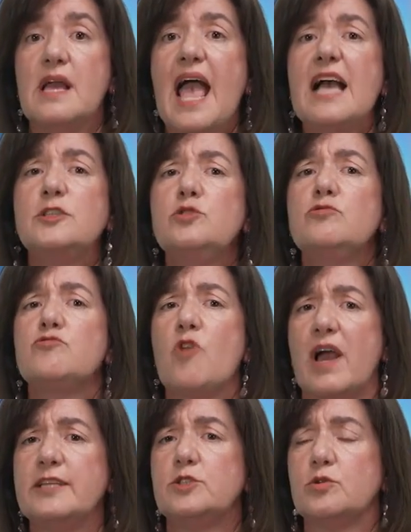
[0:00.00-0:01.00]
As you
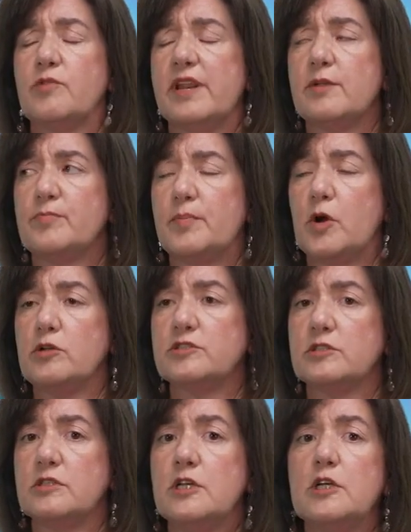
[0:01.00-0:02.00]
write your credit
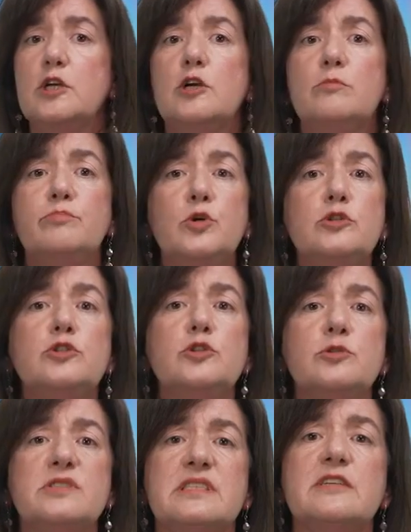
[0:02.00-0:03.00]
proposal, put
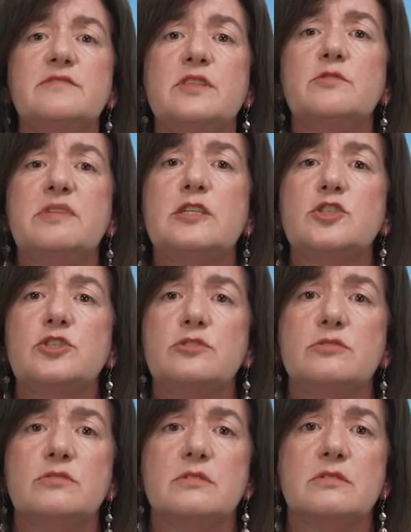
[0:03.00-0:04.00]
yourself in the reader's
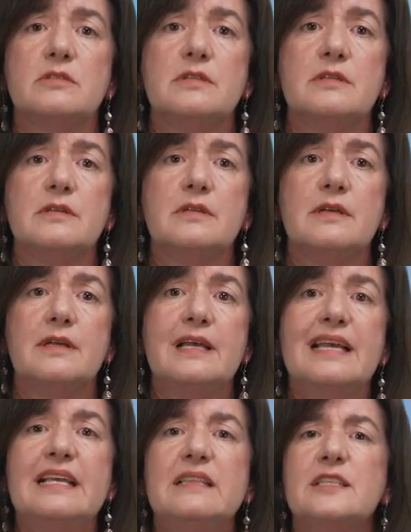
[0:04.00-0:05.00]
shoes.
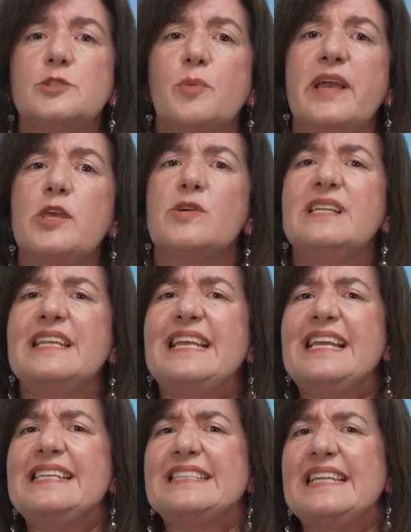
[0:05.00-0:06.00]
This way you can
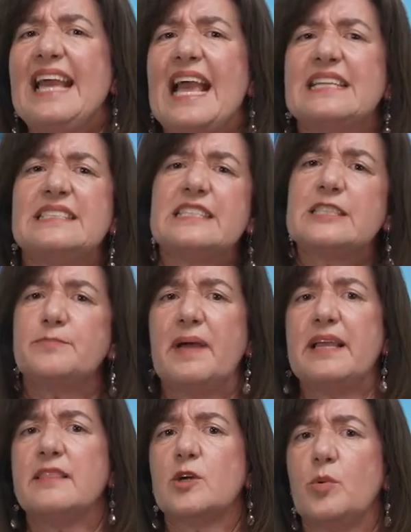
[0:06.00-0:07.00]
easily
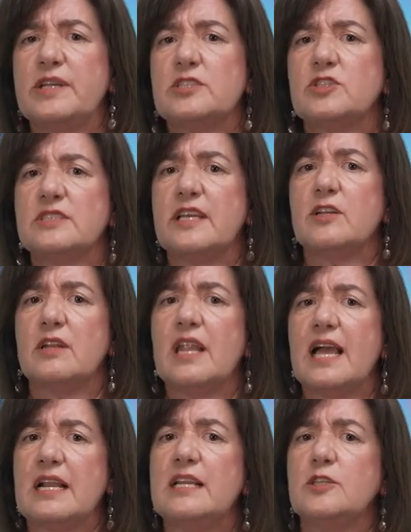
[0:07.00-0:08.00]
anticipate the questions that are
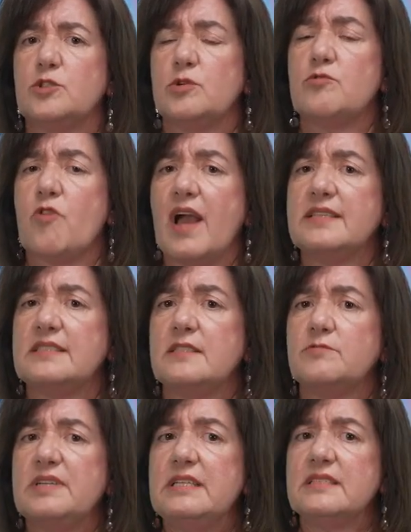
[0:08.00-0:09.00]
likely to arise in the
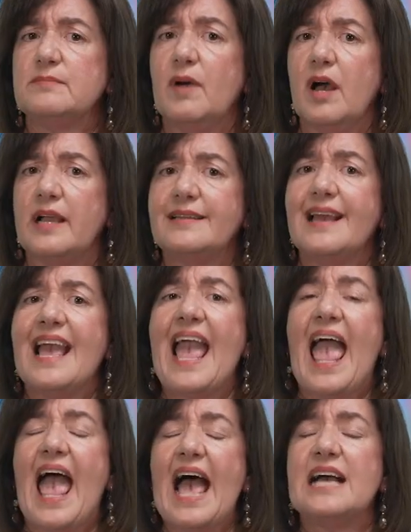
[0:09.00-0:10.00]
reader's mind
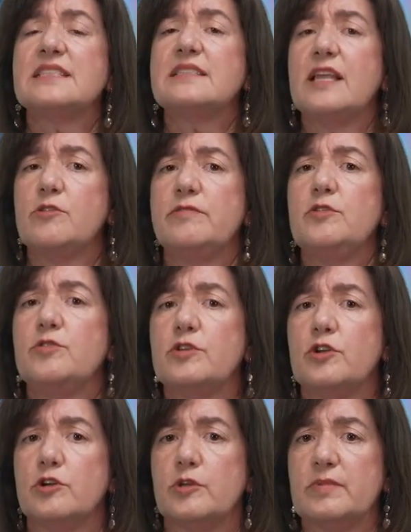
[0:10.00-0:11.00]
as they review the
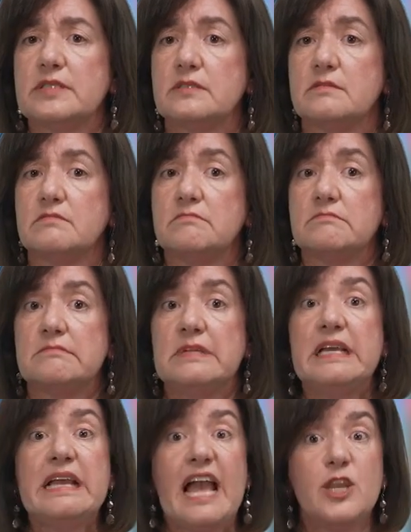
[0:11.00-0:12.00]
document,
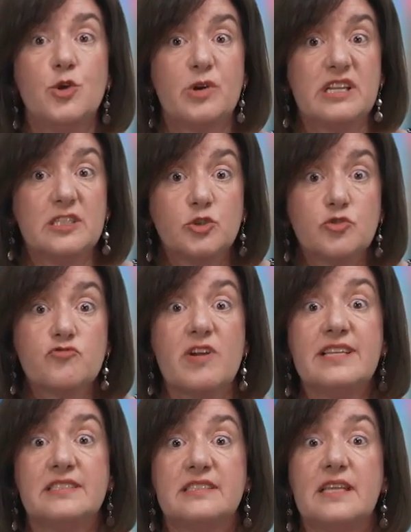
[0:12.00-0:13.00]
and you can
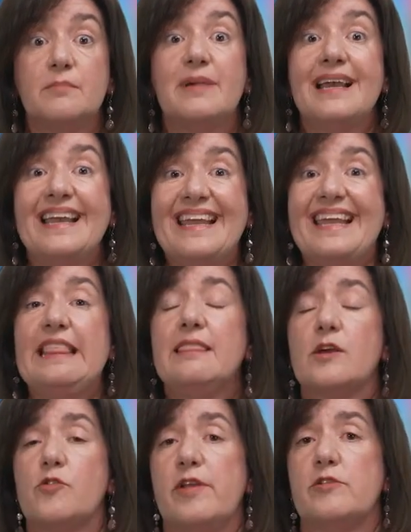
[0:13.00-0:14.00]
address them in
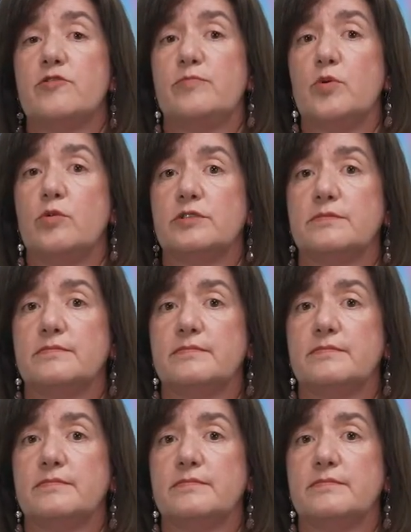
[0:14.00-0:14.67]
the credit report.